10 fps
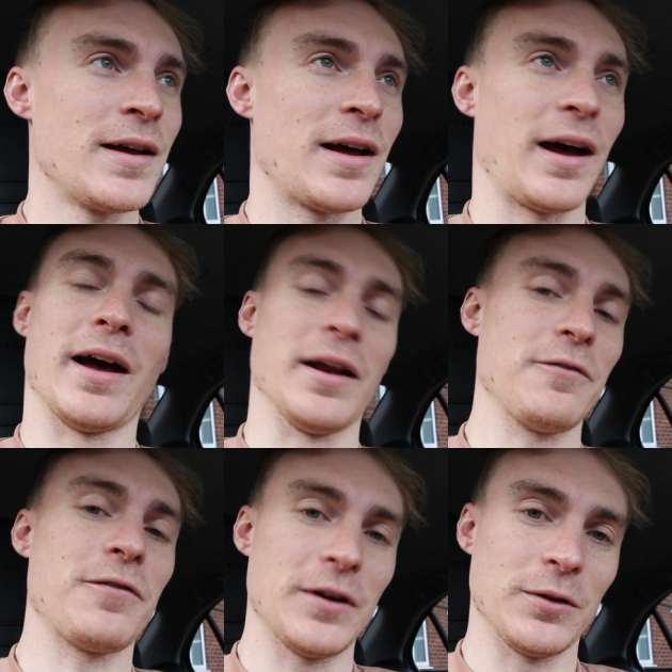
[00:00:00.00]
and
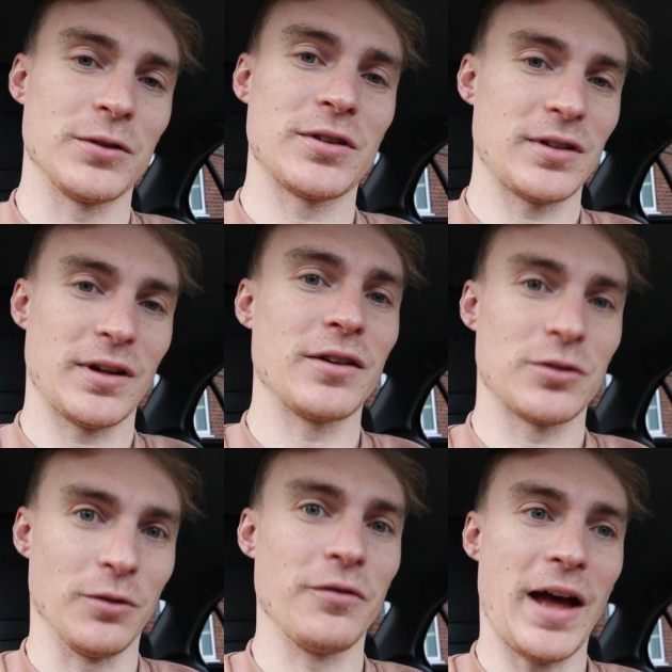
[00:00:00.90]
it feels
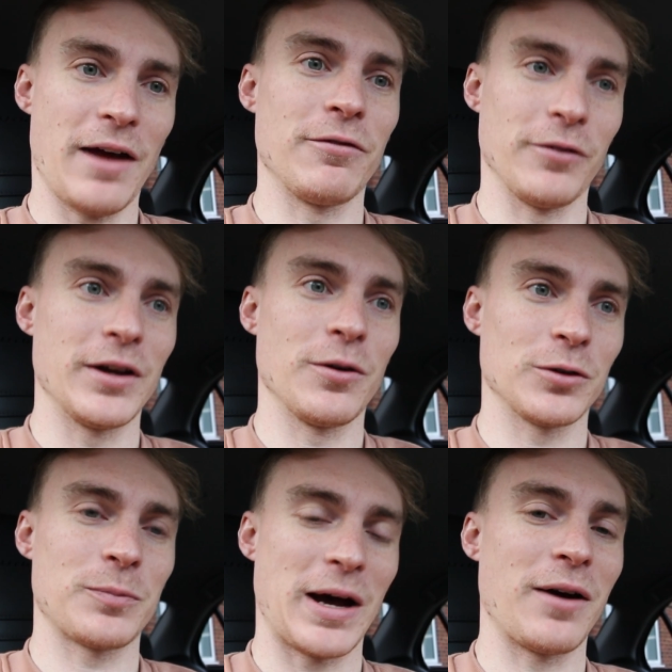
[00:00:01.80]
sort of every
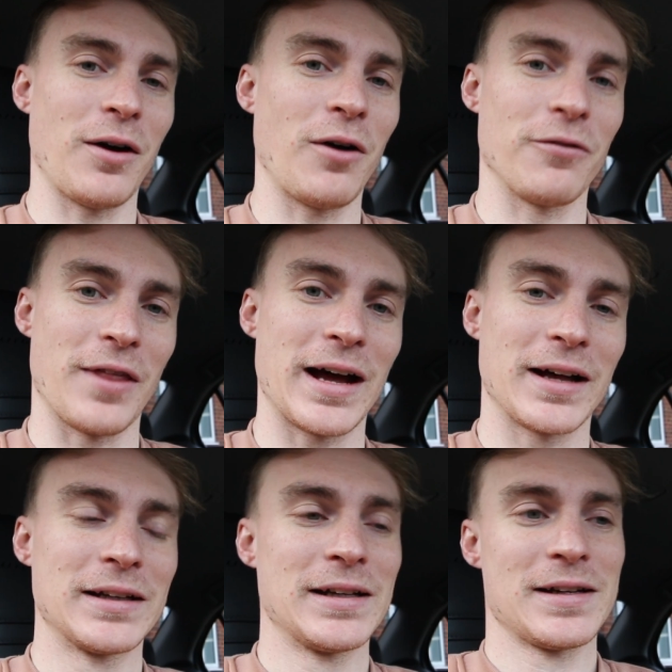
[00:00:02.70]
horsepower of
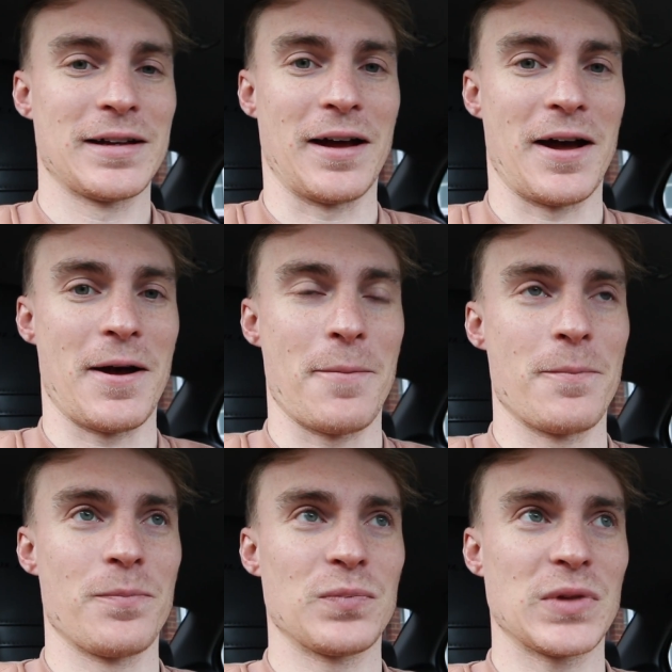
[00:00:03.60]
that.
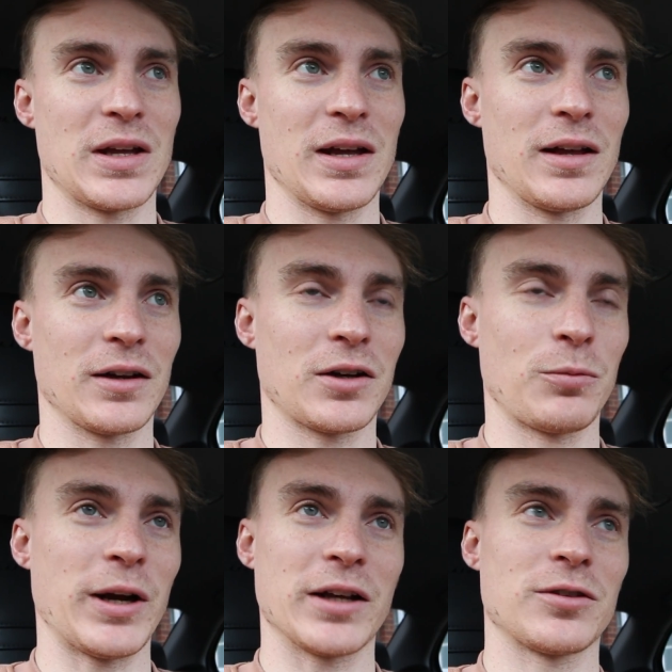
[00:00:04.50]

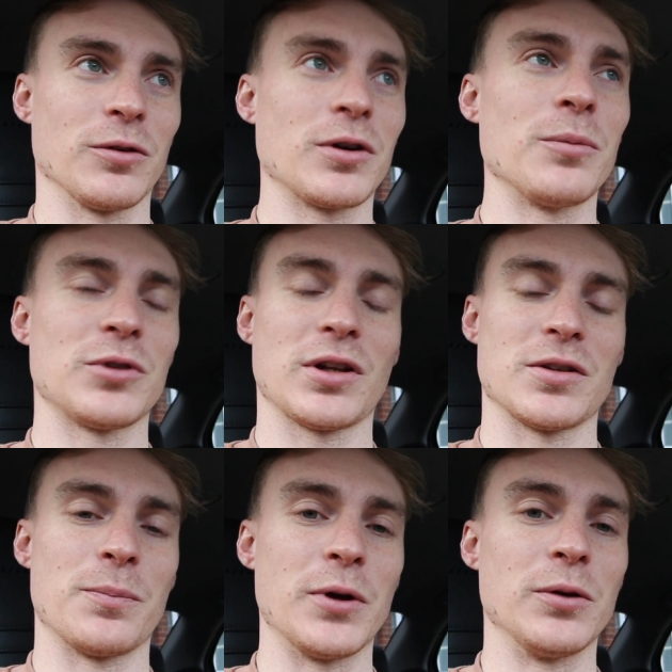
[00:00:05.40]
When it sort of comes on
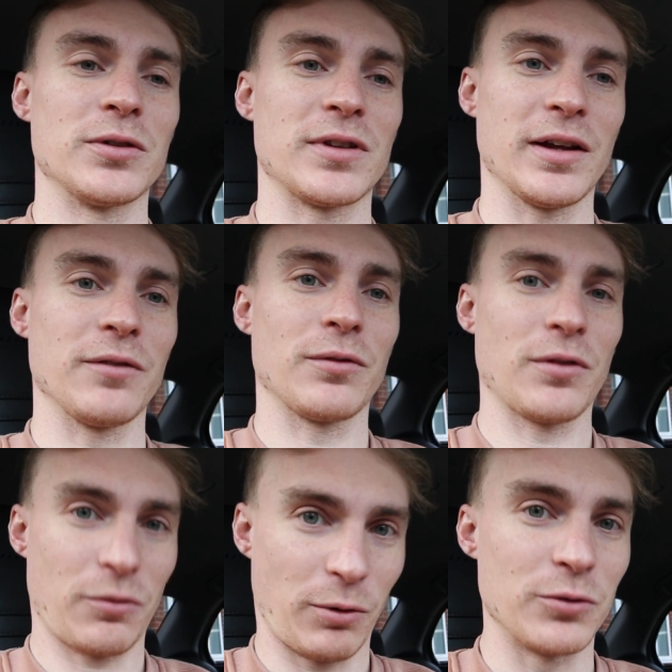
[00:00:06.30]
to boost, it
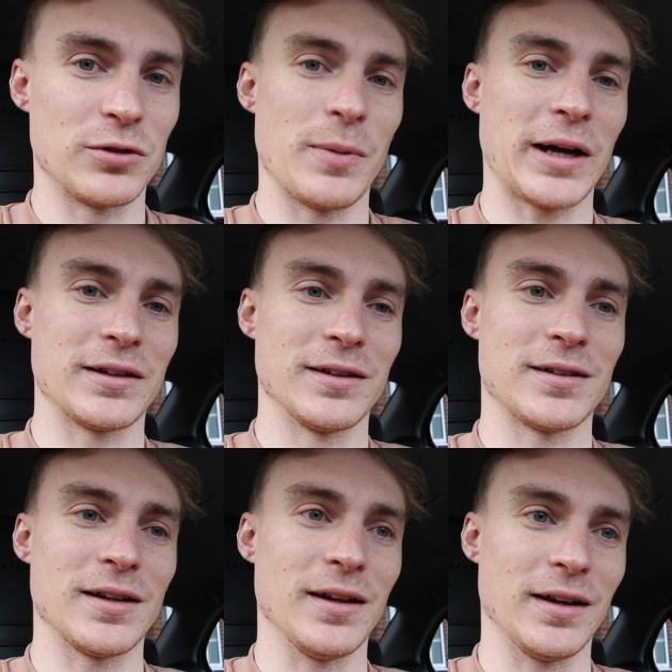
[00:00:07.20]
throws you back in your
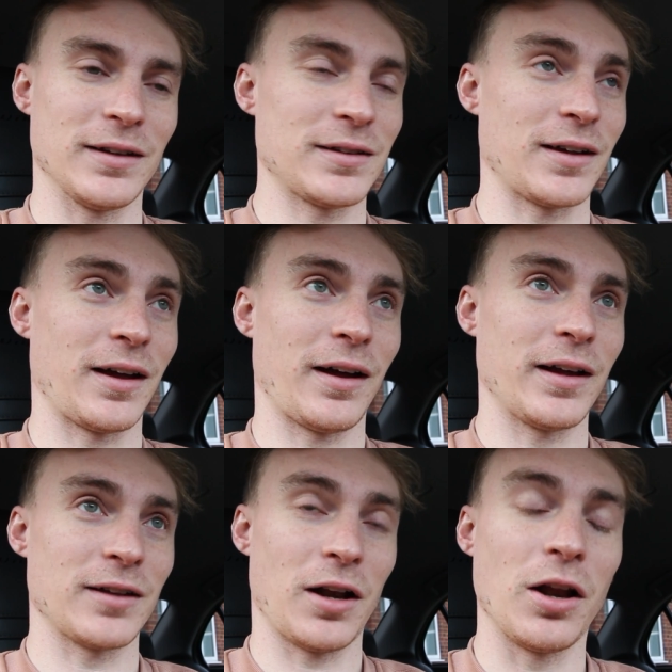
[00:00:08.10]
seat. It's
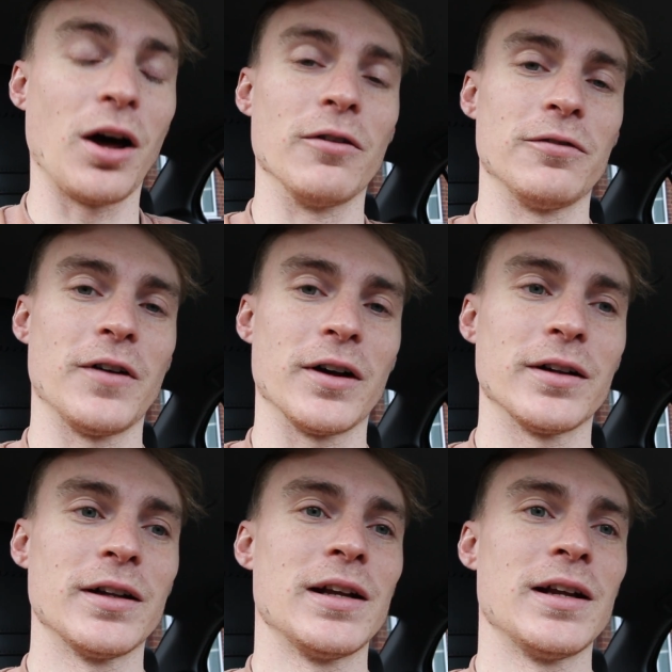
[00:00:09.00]
a lot of
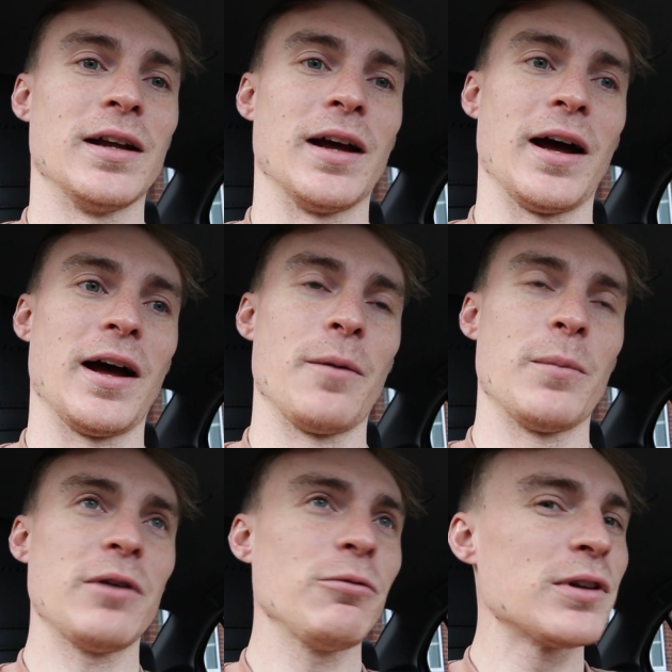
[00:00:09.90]
fun.
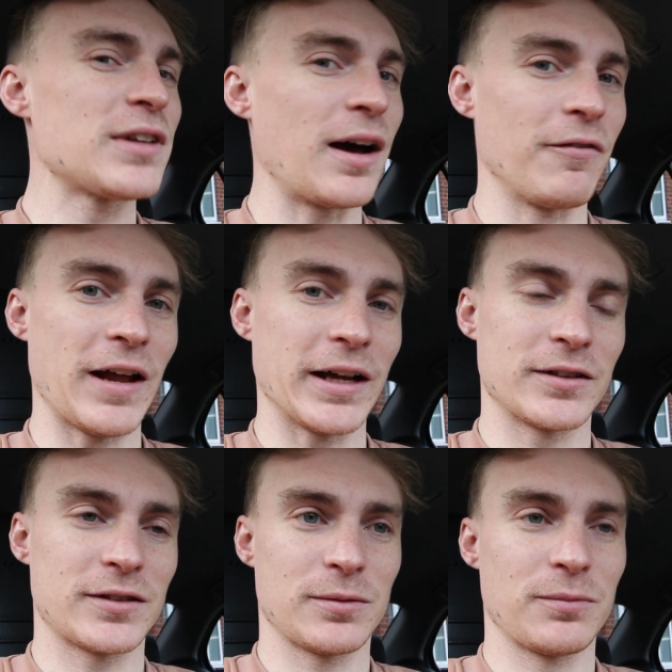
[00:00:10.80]
It runs out of
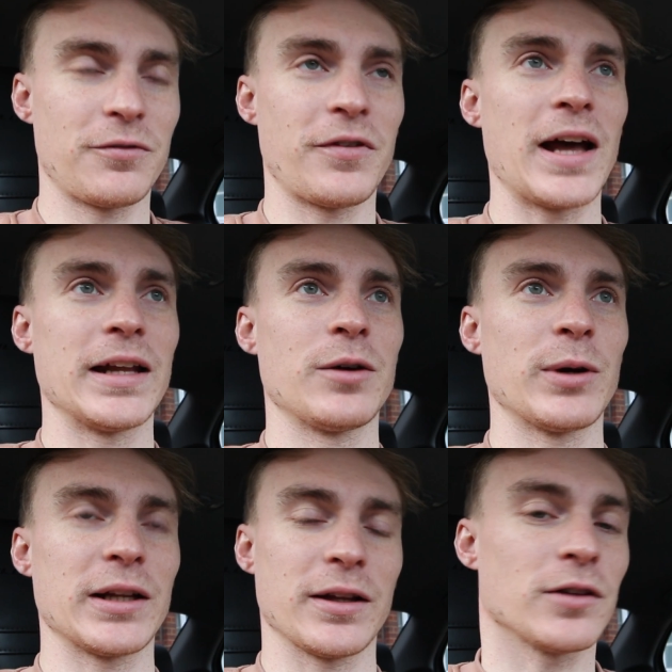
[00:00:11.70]
legs fairly
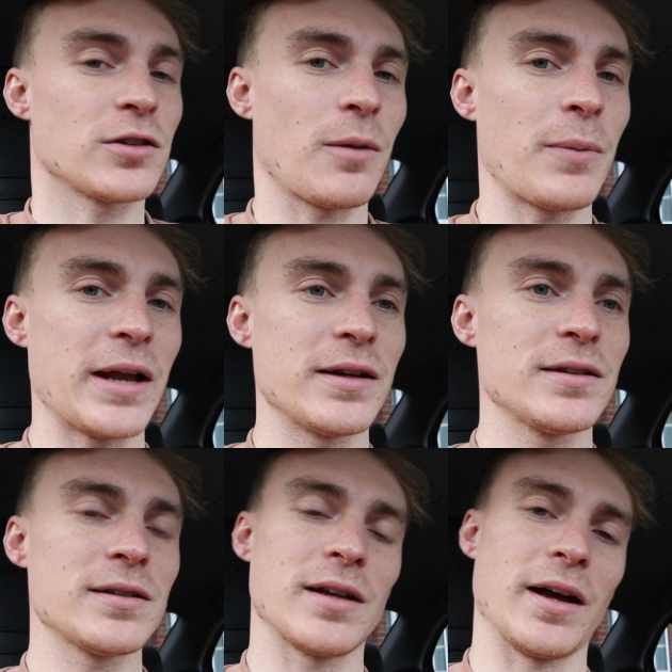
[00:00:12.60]
quickly at the top
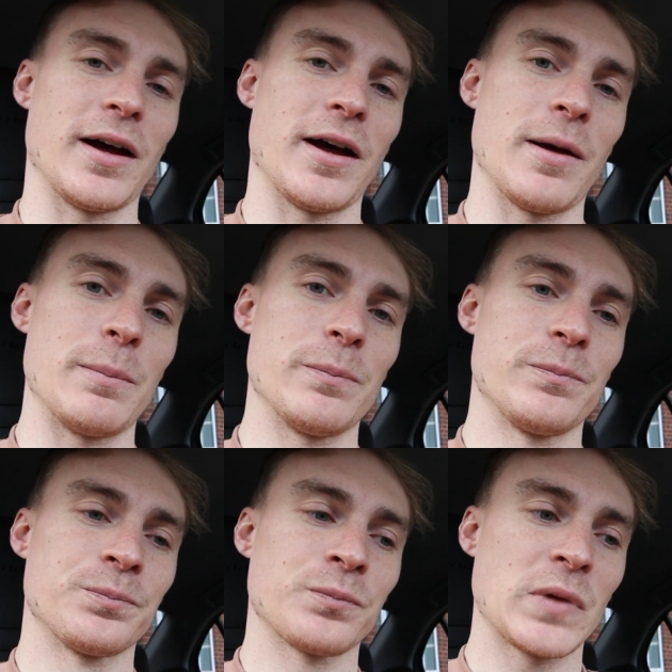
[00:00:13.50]
end,
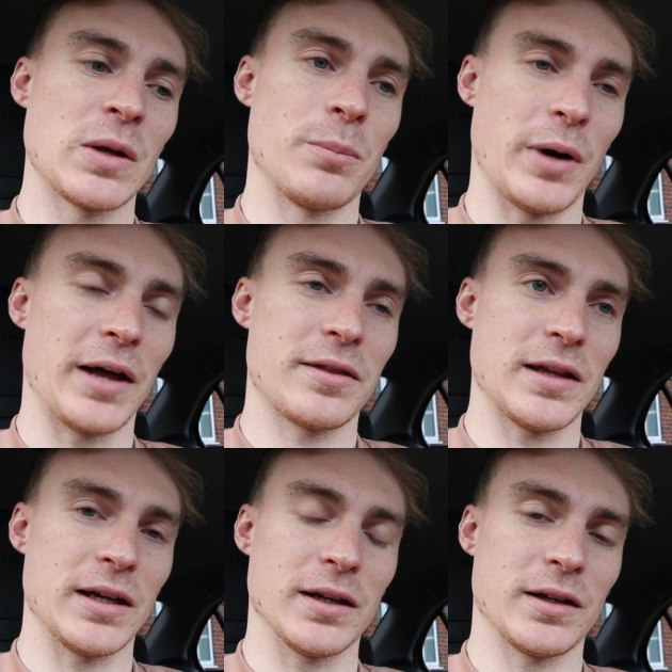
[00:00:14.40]
but I
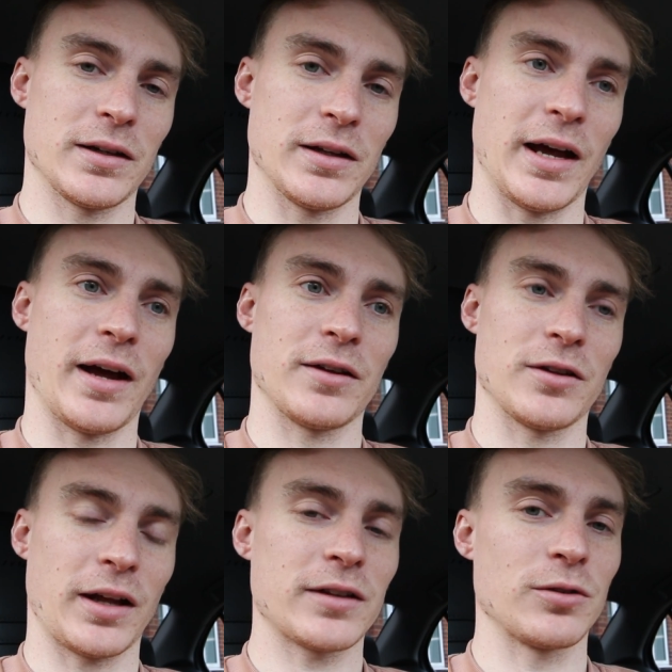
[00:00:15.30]
think, yeah,
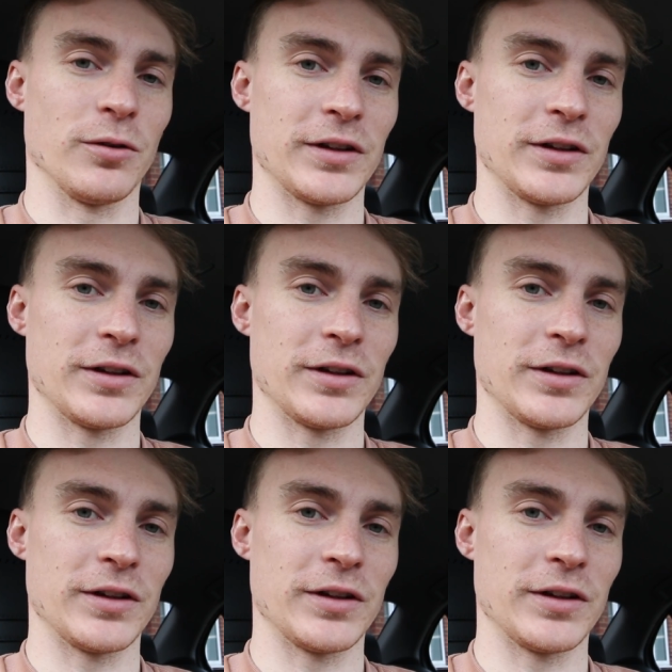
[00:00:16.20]
that sort of